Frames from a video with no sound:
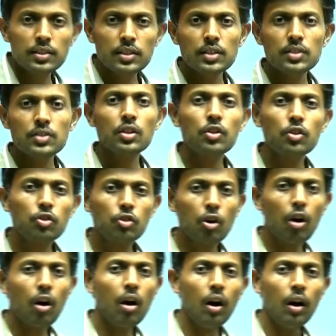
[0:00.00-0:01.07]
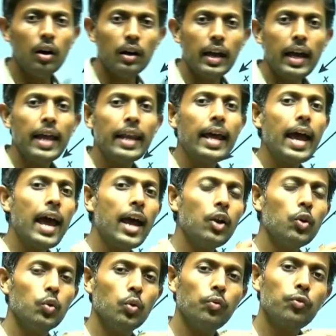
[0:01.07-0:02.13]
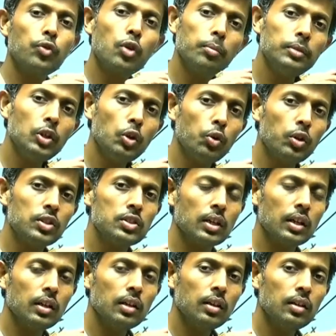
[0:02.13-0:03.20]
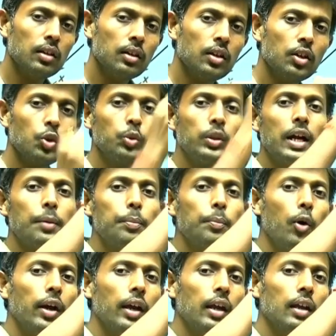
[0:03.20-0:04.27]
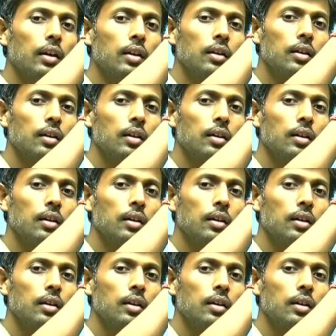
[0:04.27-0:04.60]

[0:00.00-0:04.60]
just draw an arrow from the origin to that point,